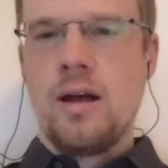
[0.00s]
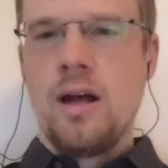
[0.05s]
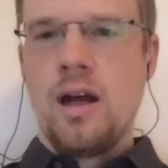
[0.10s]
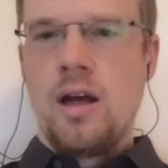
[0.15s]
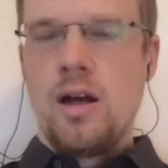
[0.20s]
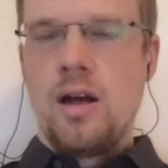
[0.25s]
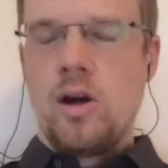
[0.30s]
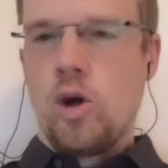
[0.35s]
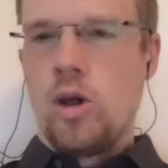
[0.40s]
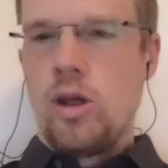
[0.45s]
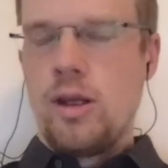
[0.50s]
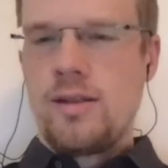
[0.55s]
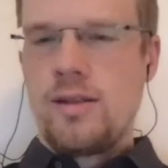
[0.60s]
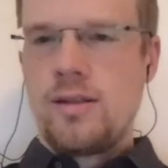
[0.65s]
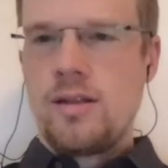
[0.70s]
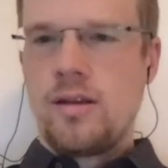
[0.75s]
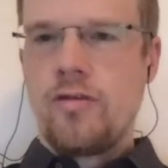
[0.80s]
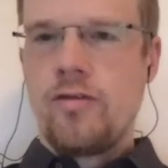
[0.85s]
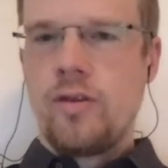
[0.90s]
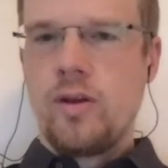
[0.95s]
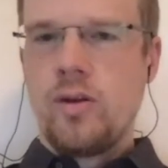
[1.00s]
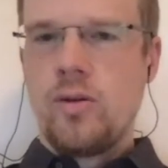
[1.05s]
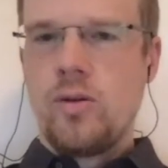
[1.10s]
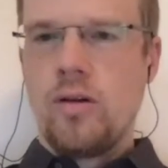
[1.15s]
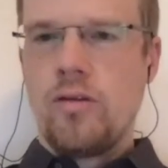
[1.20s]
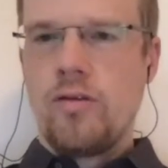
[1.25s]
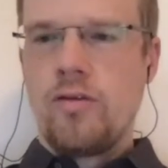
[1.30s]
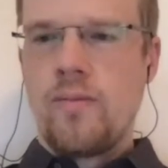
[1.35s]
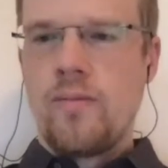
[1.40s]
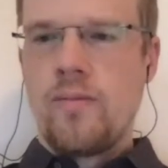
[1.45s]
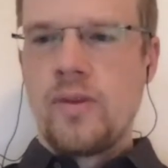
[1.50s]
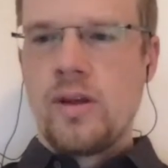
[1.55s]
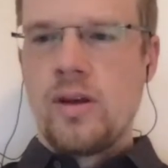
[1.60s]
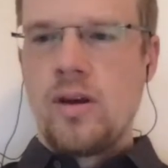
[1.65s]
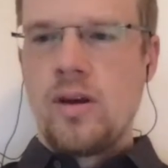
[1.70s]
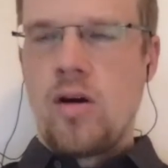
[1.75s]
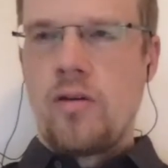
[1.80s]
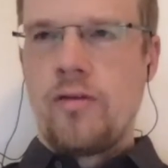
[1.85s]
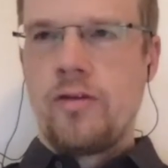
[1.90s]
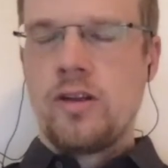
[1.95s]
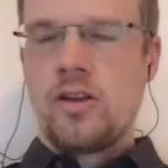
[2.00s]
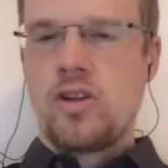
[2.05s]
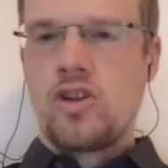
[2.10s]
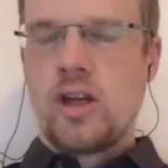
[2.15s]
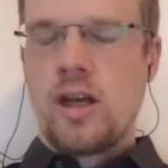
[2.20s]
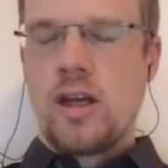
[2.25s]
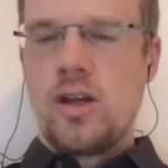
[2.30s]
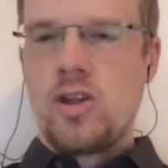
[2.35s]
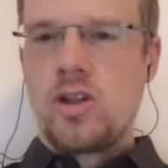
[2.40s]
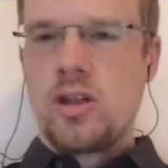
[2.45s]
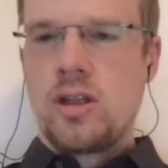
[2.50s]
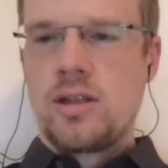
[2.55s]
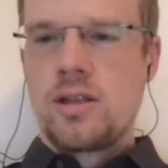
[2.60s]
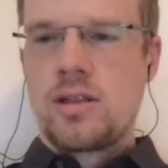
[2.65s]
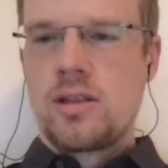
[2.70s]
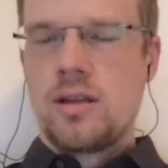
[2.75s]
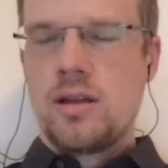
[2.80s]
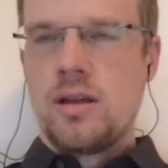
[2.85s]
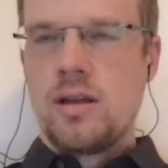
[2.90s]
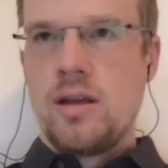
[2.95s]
holistic view of the changes,